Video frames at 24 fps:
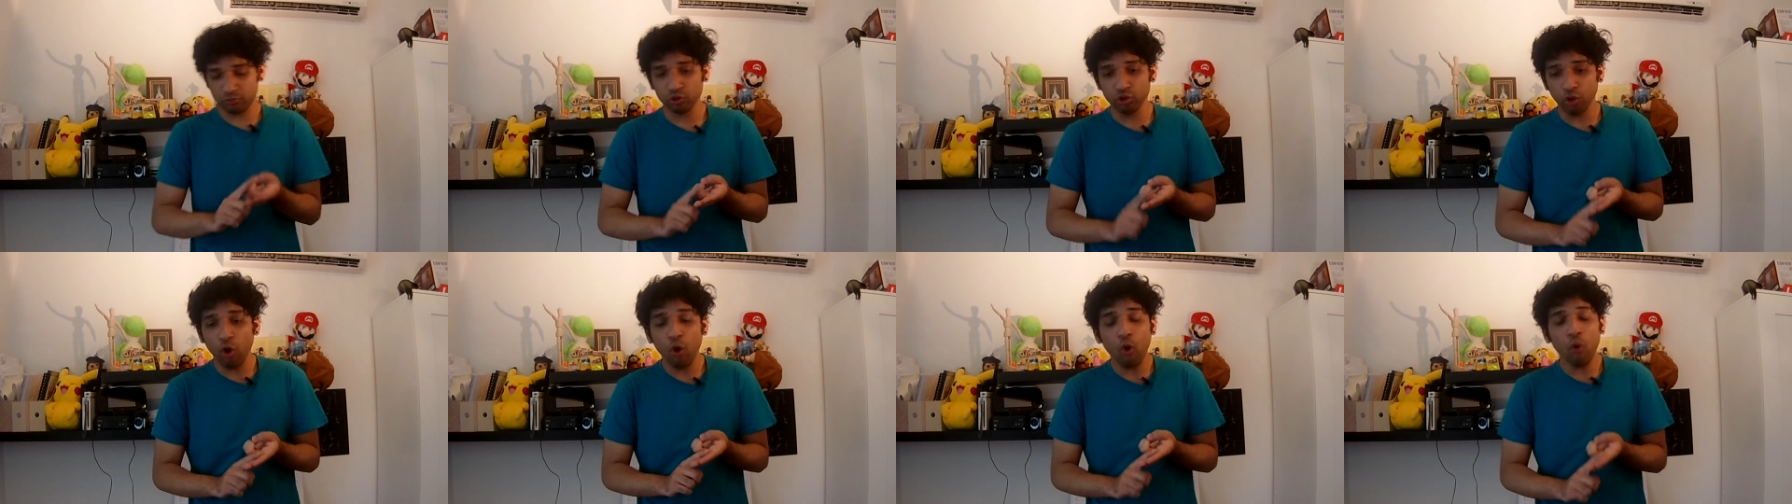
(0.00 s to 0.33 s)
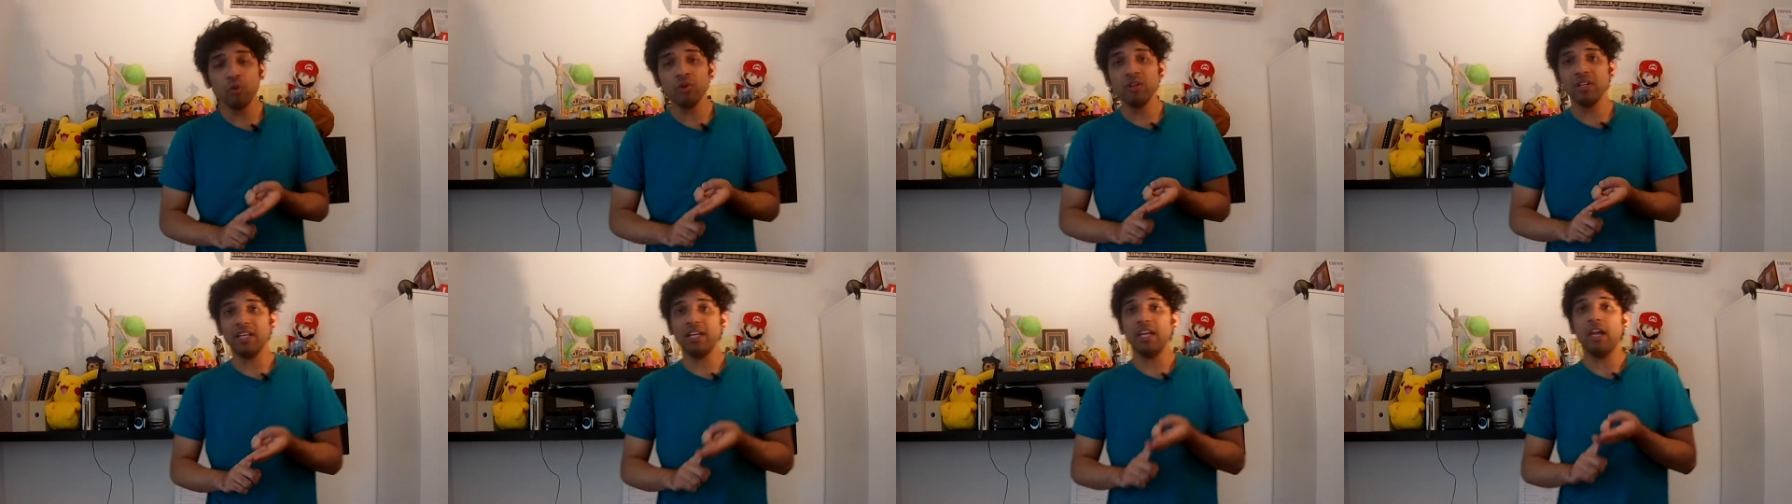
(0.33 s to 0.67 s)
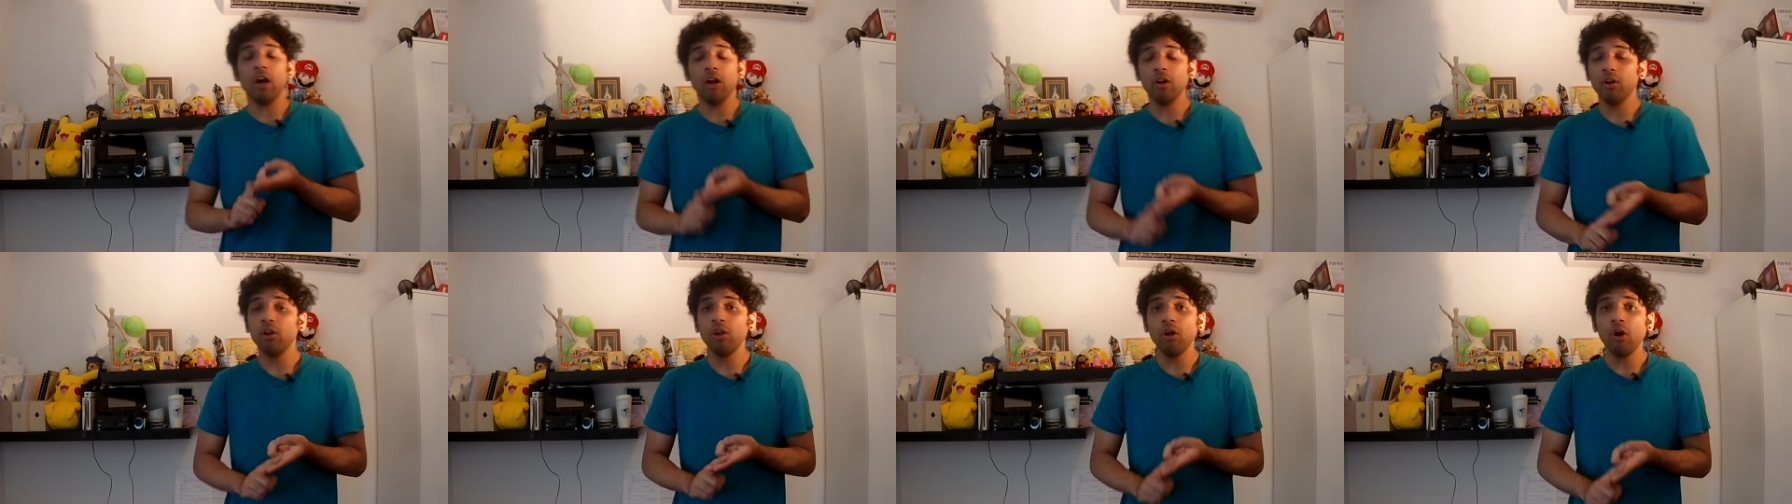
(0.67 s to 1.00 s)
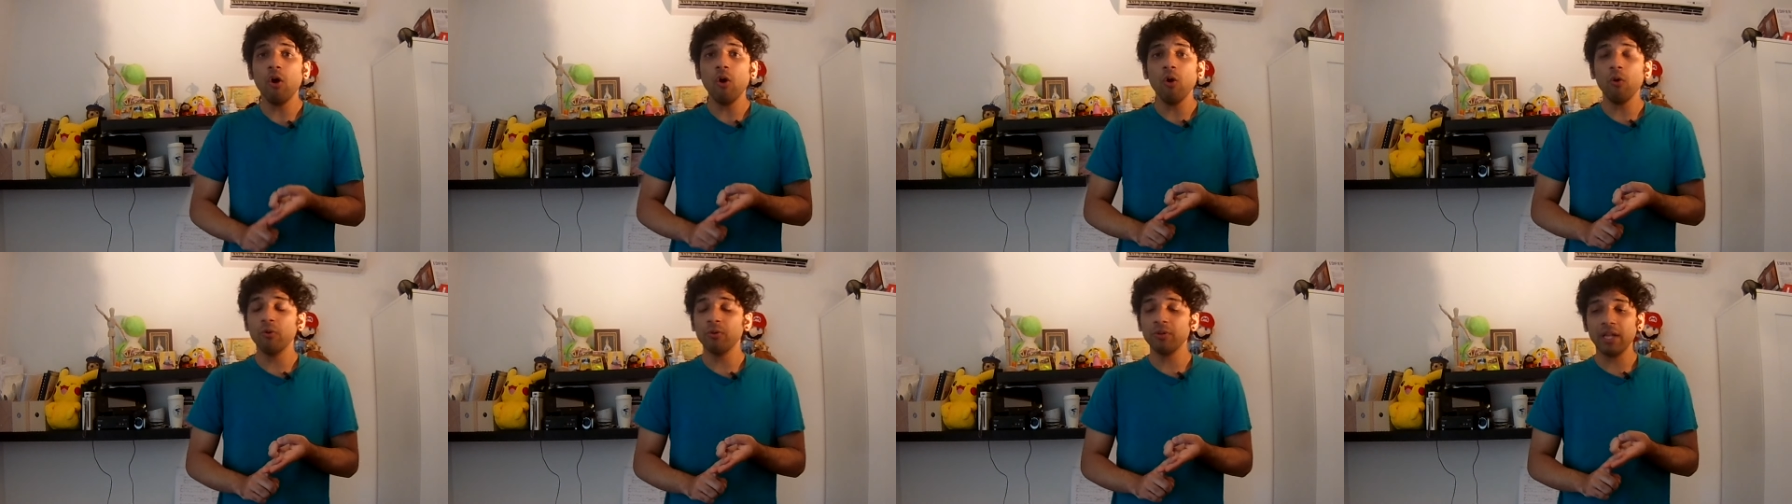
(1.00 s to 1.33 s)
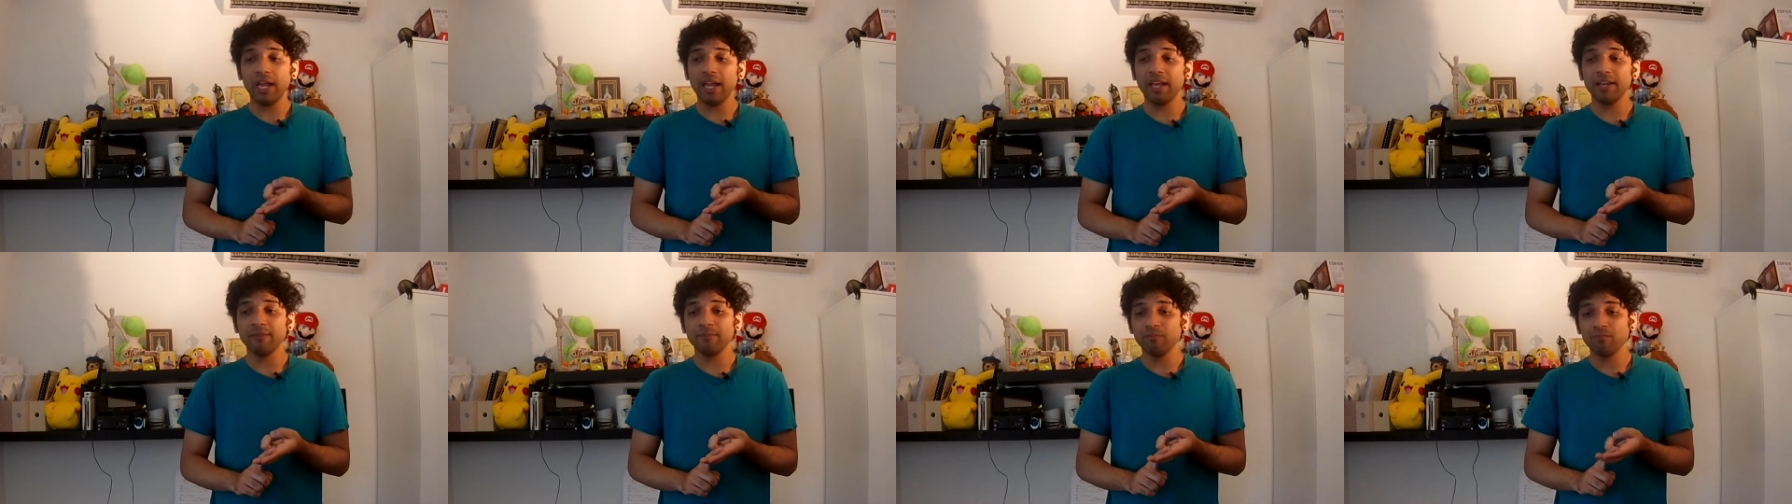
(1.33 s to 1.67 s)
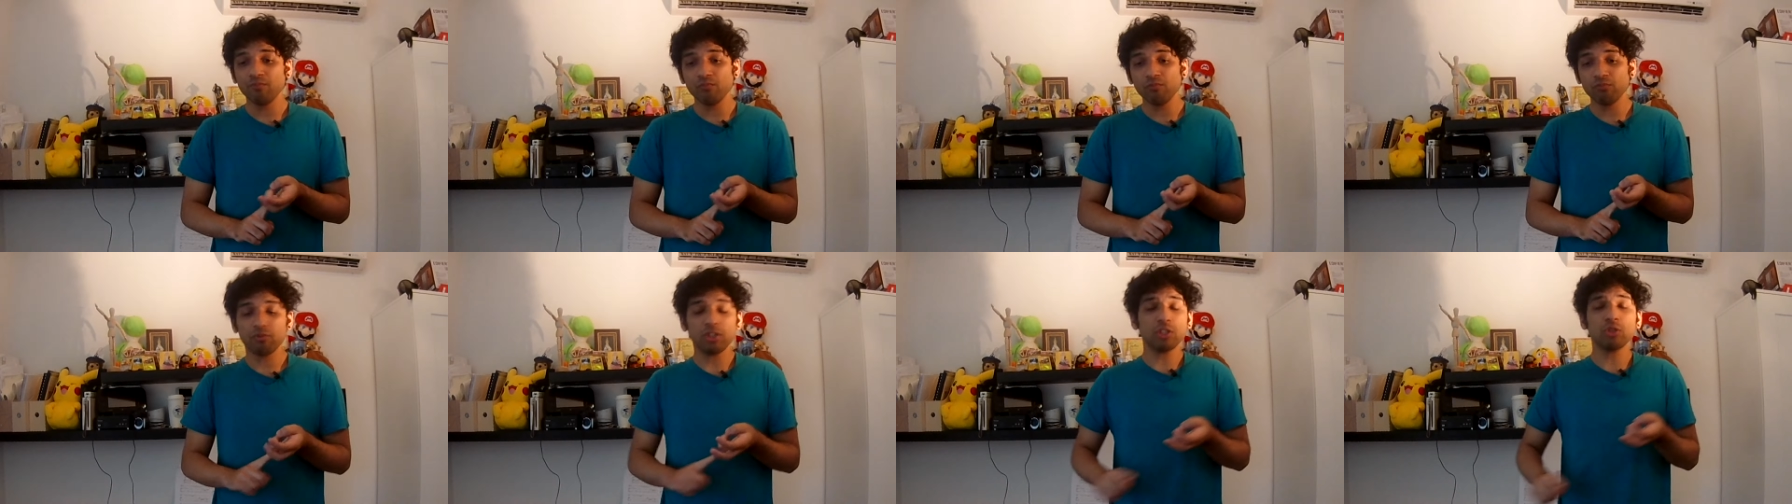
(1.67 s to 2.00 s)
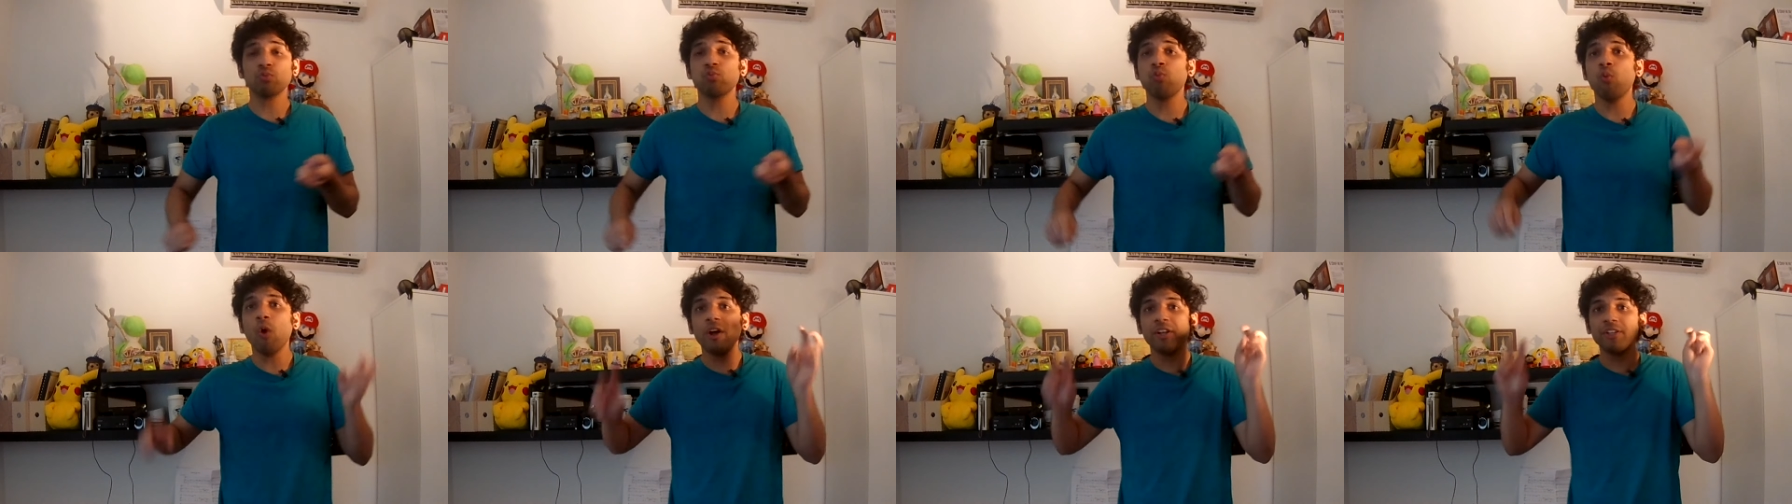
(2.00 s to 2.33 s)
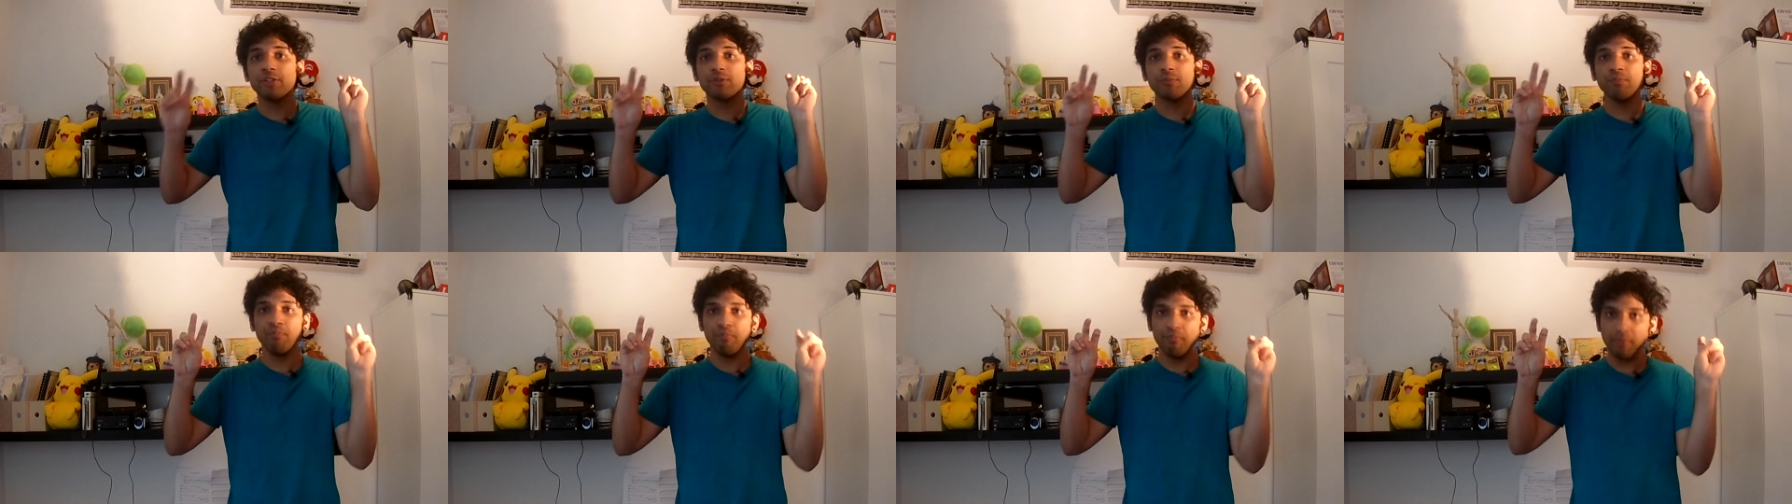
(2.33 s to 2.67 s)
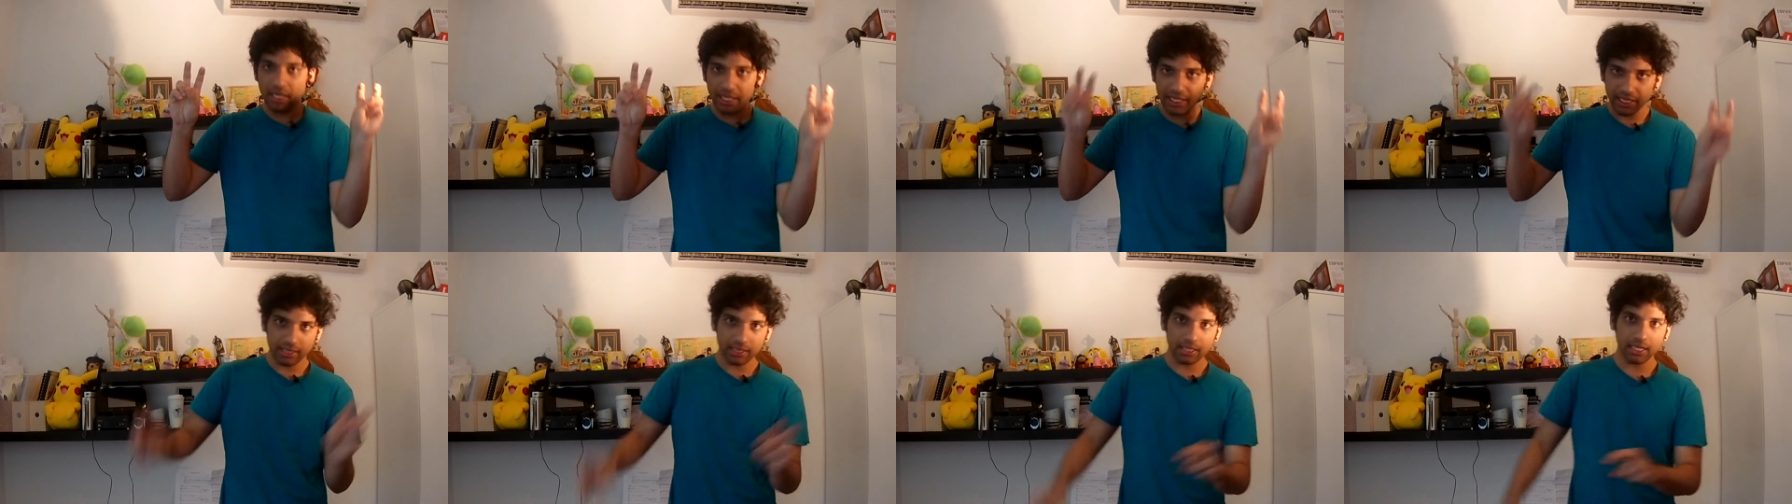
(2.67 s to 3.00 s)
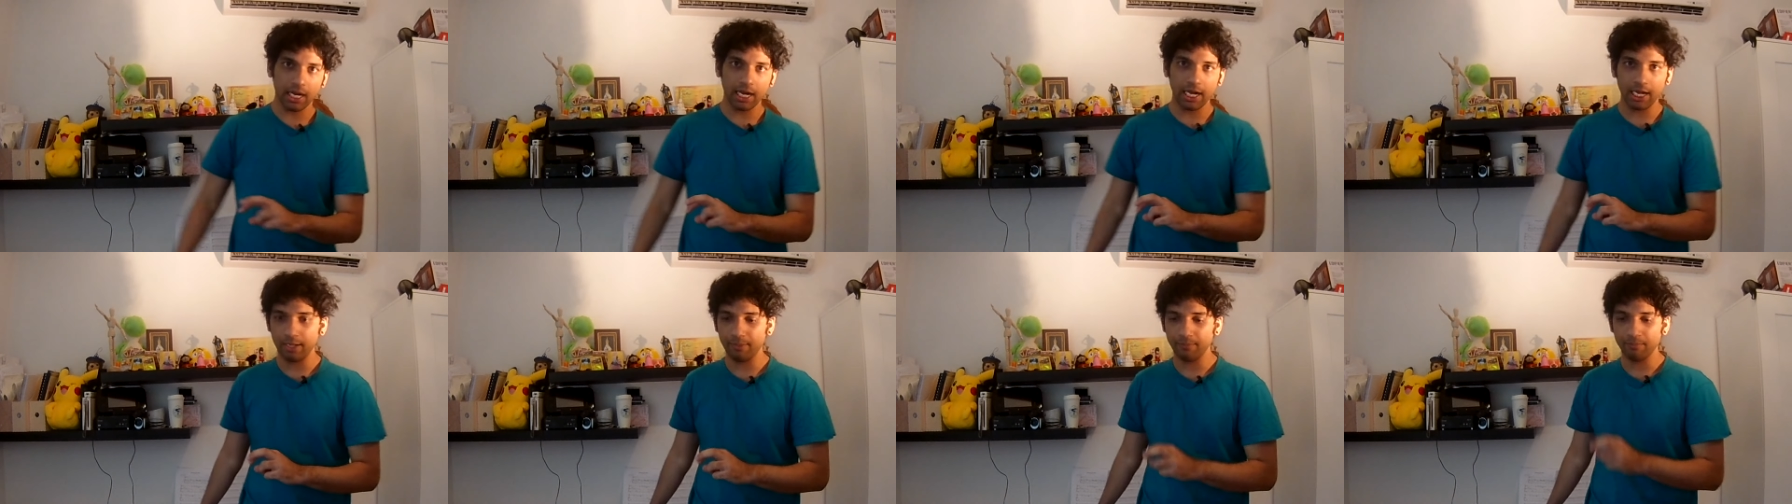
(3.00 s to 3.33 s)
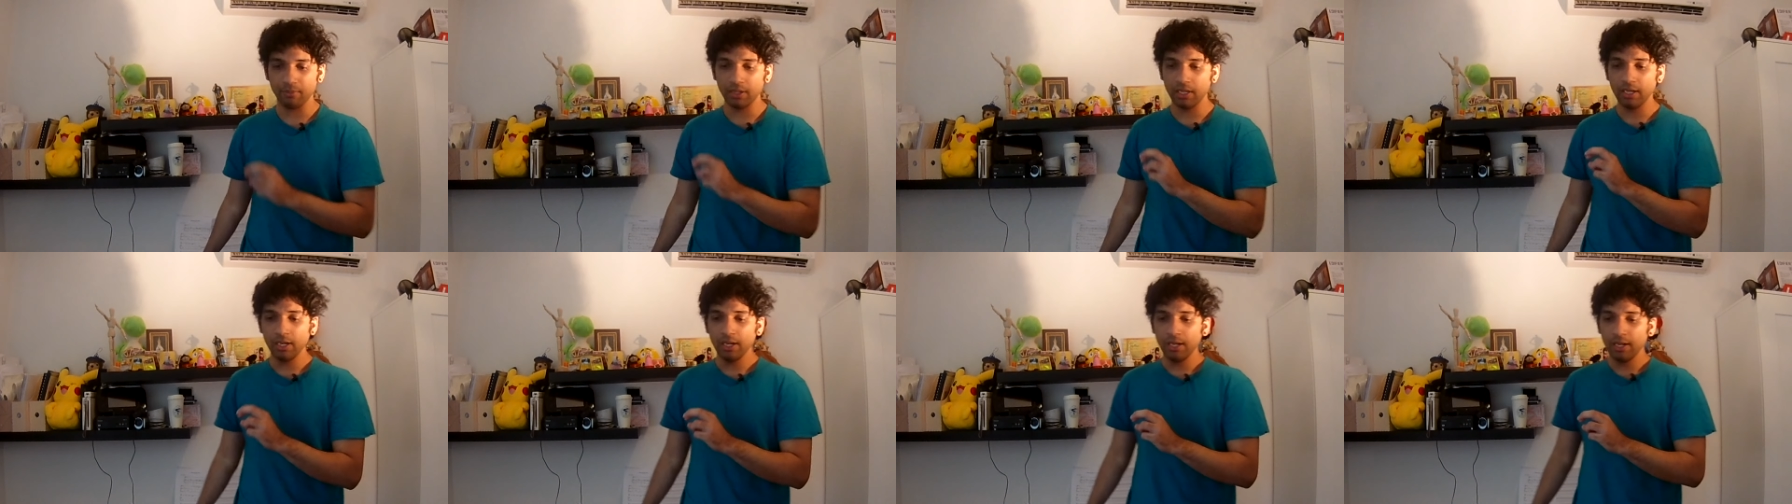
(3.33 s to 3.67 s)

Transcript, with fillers: lonely, alone, and just wants me time,